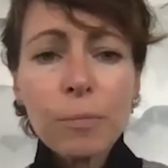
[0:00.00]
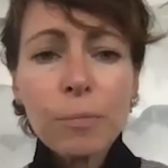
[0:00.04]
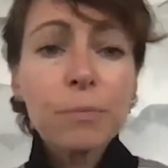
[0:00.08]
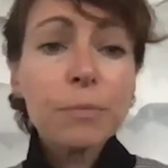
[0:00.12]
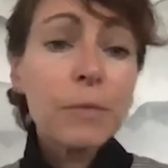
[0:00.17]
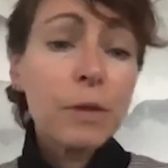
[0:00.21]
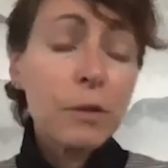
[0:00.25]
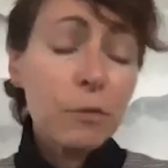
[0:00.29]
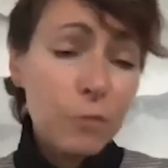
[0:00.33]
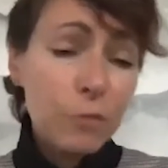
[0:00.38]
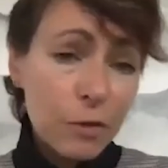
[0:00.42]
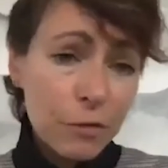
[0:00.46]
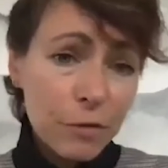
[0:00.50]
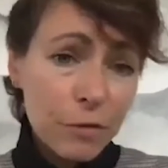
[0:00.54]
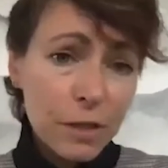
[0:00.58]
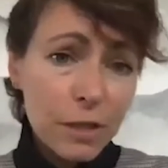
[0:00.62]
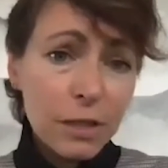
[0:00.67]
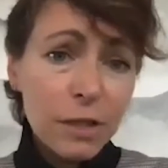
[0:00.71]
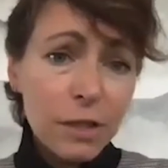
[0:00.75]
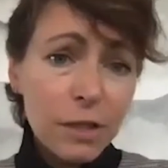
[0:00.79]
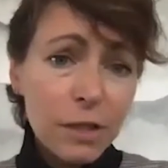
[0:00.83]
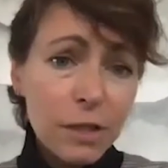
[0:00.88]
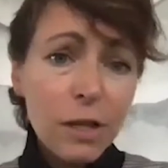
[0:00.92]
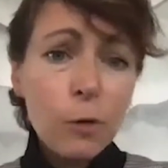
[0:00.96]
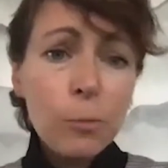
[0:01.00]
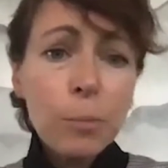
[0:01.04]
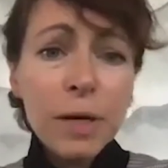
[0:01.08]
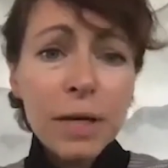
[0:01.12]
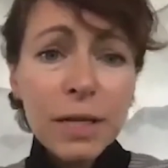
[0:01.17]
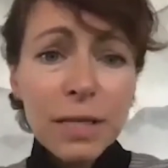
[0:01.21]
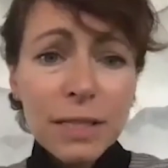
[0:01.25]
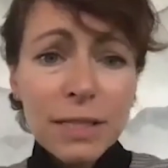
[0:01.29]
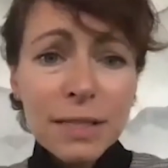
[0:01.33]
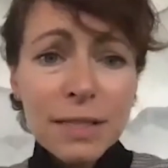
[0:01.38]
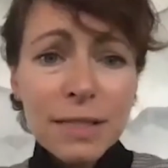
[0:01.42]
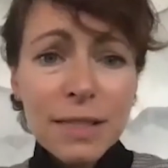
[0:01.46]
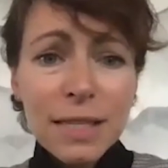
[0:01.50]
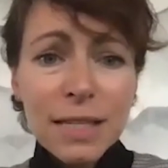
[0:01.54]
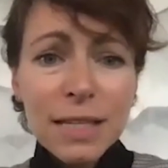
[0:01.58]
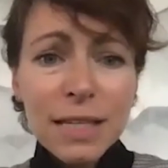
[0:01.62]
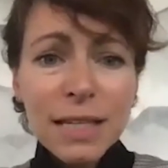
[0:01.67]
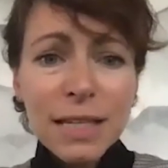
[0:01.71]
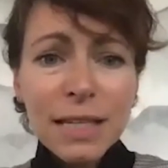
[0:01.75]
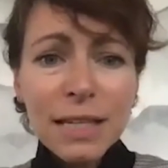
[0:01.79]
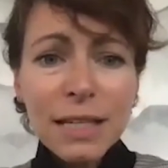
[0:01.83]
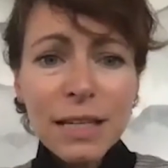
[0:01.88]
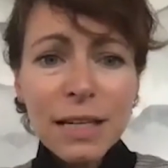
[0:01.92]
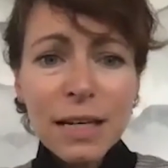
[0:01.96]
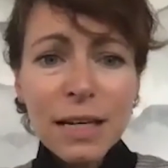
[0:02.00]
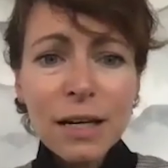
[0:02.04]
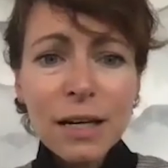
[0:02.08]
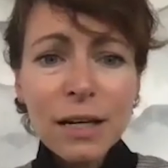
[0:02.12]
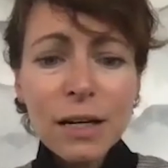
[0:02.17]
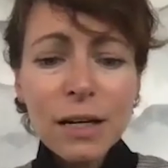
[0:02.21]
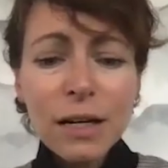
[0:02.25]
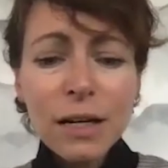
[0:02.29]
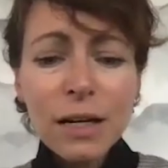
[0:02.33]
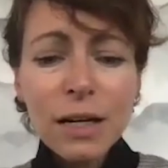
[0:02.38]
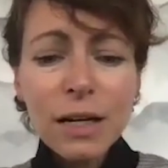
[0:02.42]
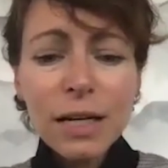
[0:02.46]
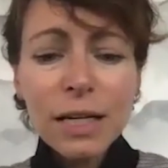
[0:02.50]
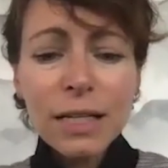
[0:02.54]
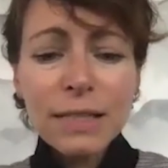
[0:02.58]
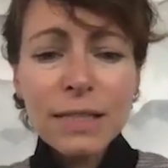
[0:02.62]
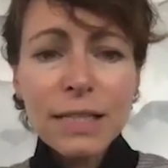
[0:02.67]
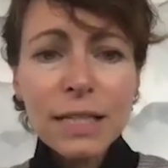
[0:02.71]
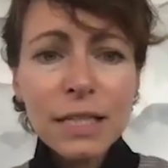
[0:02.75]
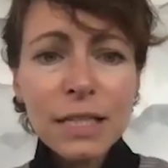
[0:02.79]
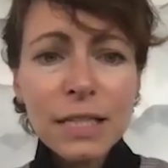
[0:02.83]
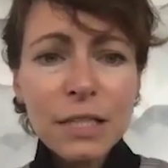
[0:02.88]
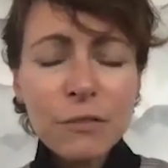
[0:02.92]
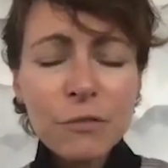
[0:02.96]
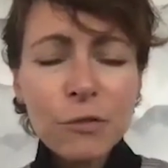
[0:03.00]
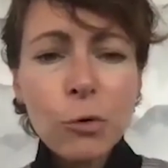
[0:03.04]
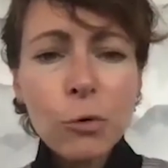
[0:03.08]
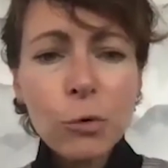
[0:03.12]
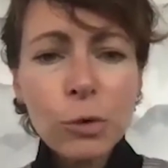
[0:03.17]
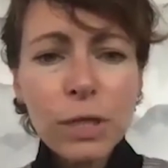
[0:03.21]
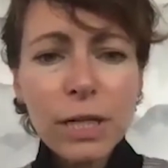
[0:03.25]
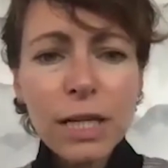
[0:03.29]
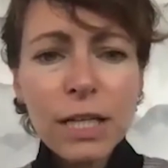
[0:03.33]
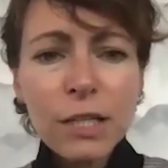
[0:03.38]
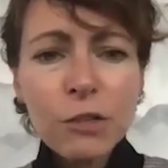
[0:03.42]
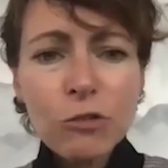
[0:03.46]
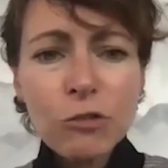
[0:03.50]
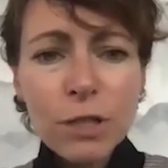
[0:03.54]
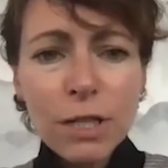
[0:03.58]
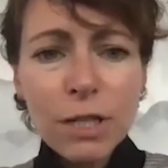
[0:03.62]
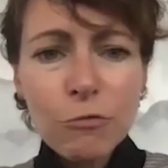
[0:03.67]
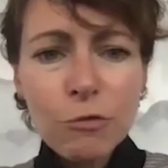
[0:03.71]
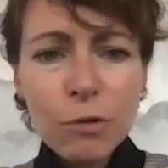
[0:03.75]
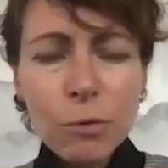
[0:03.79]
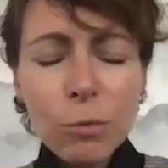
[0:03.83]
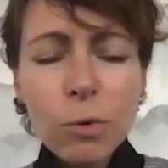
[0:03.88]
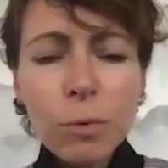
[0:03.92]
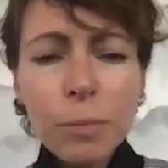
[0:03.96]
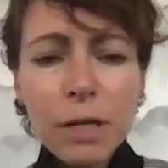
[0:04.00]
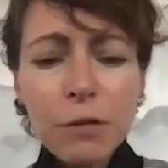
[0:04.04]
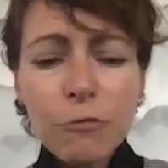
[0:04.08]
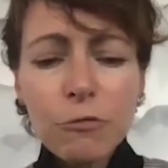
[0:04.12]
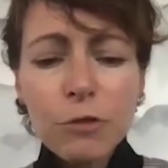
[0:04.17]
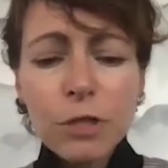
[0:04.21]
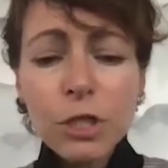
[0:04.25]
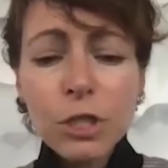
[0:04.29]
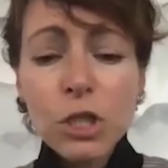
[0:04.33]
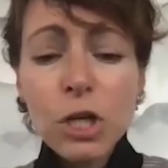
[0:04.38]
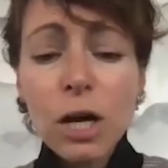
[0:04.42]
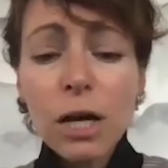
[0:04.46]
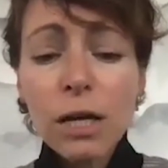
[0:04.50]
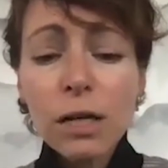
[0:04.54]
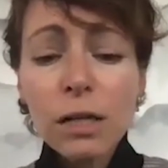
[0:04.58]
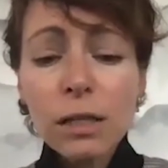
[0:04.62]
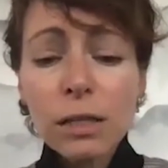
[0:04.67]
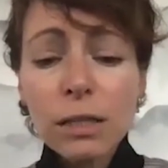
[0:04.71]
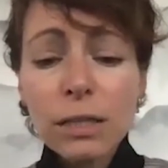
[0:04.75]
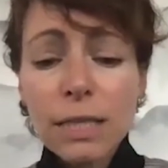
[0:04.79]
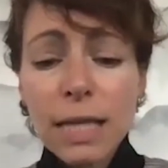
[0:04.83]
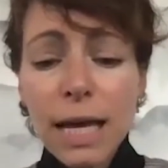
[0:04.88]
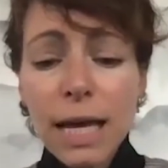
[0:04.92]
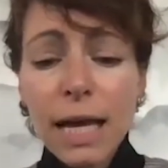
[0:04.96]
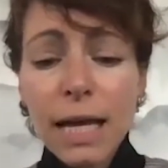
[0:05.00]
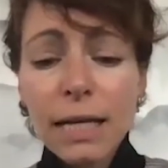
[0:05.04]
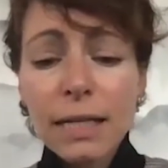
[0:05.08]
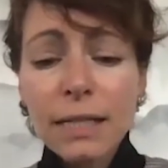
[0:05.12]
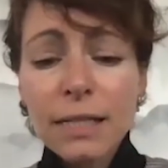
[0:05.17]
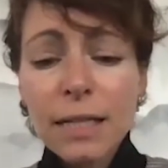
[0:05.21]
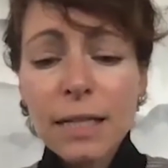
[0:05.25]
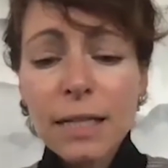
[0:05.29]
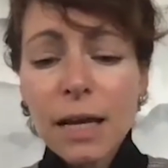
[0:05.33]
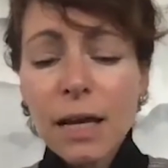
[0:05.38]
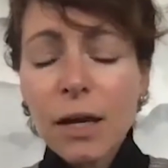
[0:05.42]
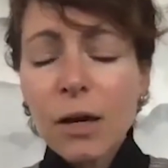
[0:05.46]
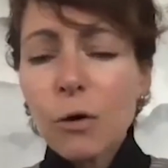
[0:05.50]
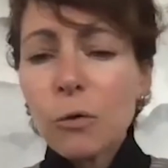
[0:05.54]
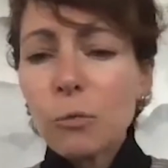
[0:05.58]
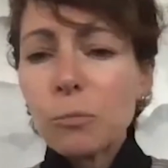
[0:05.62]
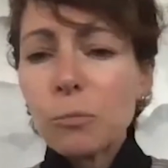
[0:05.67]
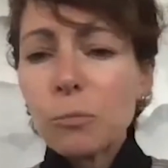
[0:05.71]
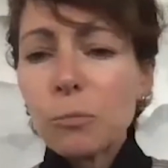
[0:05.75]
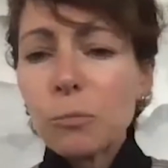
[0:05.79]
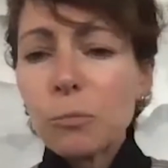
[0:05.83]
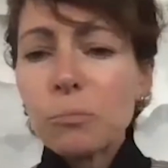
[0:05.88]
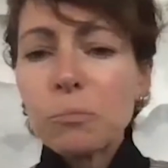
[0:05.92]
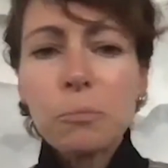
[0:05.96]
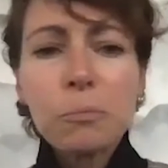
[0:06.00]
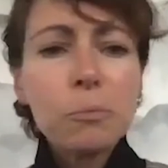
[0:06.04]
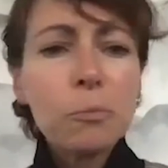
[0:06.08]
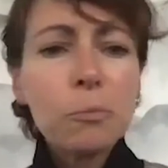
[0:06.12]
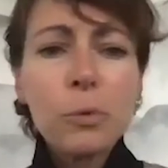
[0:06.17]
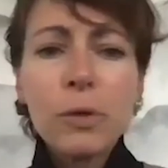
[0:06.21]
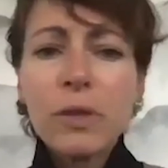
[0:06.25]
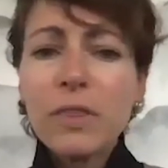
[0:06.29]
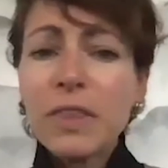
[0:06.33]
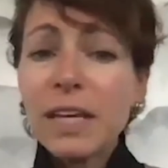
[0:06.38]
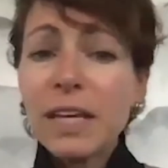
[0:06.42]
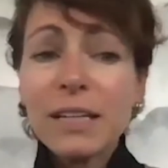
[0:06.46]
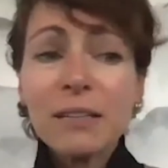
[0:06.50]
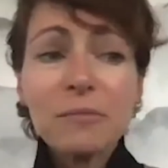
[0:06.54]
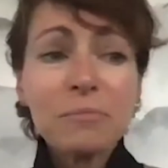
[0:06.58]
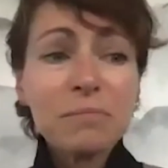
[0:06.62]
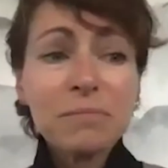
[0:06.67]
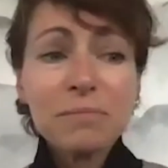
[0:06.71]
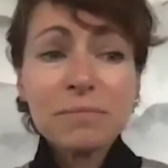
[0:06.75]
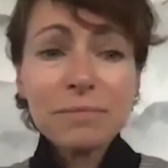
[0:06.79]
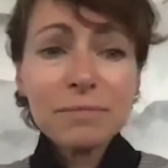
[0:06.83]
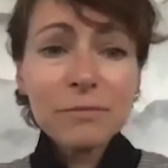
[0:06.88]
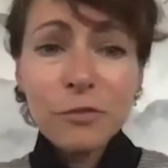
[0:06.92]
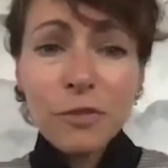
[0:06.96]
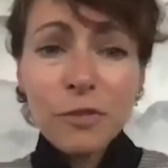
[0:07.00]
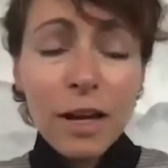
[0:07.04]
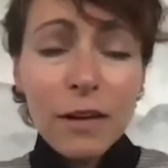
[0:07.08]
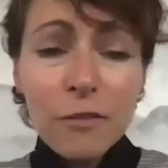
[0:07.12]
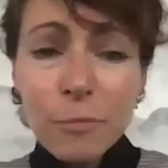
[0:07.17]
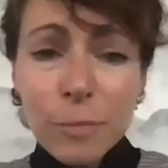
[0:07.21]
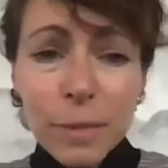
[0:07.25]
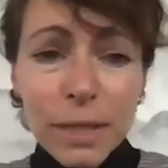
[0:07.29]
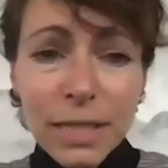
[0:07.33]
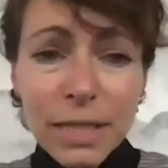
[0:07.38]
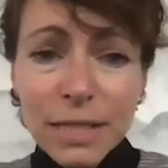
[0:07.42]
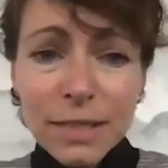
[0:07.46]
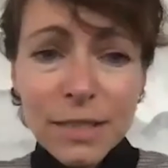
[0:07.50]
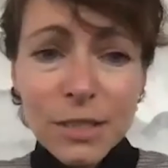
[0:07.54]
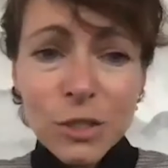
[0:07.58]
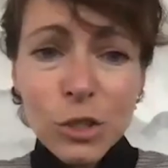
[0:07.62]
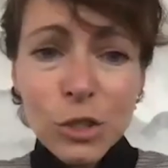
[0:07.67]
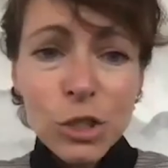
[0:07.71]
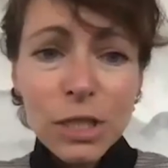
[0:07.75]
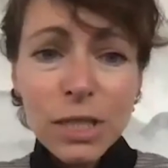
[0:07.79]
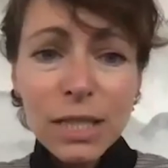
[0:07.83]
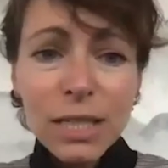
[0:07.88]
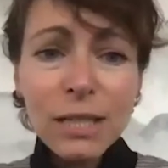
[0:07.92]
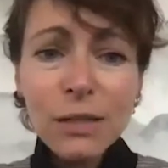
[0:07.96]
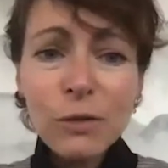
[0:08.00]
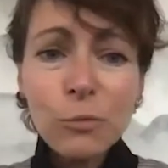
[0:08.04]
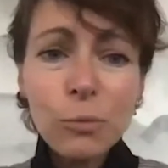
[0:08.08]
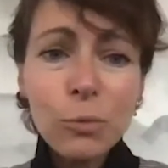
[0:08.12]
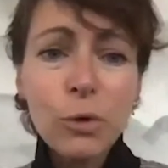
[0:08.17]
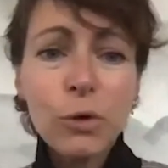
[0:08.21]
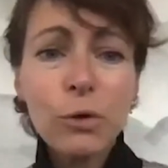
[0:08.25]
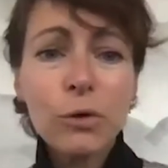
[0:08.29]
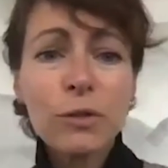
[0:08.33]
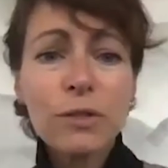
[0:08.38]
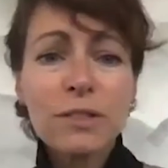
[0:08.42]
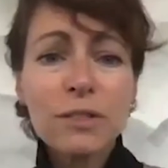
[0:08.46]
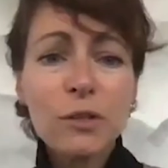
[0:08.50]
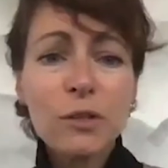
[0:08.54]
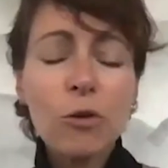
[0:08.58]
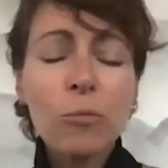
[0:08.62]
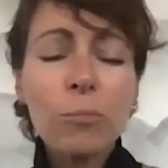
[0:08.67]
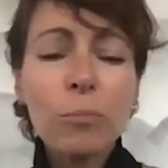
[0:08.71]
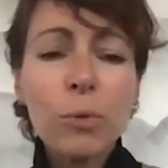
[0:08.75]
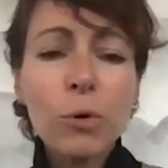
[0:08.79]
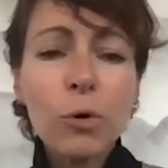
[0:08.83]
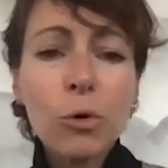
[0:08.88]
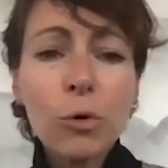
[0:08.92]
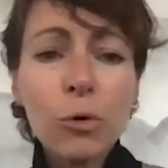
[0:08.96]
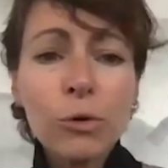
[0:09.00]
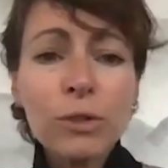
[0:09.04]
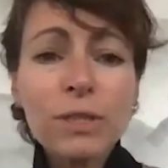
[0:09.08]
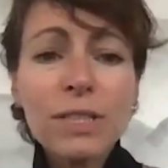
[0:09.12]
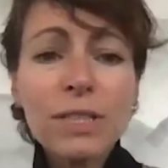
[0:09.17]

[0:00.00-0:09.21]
Vivian Lopez, the executive coordinator at Every Woman, Every Child, and within 5 minutes, she was on board,